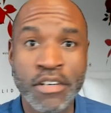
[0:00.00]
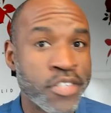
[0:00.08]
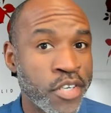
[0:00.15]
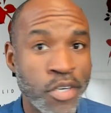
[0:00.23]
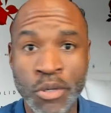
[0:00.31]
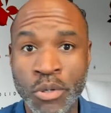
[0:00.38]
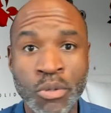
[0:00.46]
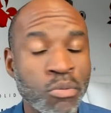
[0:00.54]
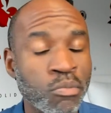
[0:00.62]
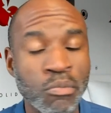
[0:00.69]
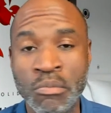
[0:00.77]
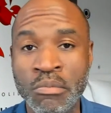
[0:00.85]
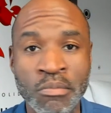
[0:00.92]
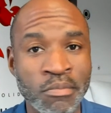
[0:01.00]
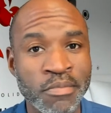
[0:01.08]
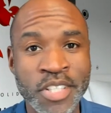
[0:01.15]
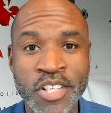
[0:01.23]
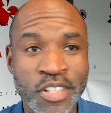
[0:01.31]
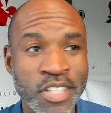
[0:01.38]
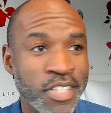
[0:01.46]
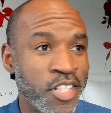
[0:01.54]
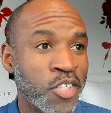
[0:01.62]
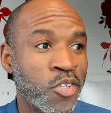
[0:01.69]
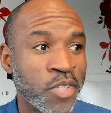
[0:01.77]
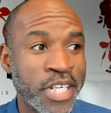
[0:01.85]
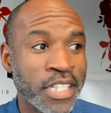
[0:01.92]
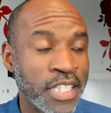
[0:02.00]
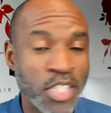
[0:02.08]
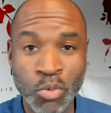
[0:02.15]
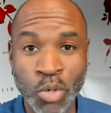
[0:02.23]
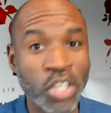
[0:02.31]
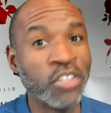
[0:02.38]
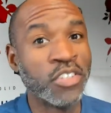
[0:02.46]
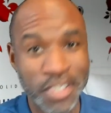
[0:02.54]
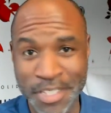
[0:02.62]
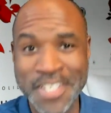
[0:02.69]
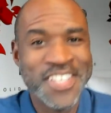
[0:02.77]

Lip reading: So you're going to get these words.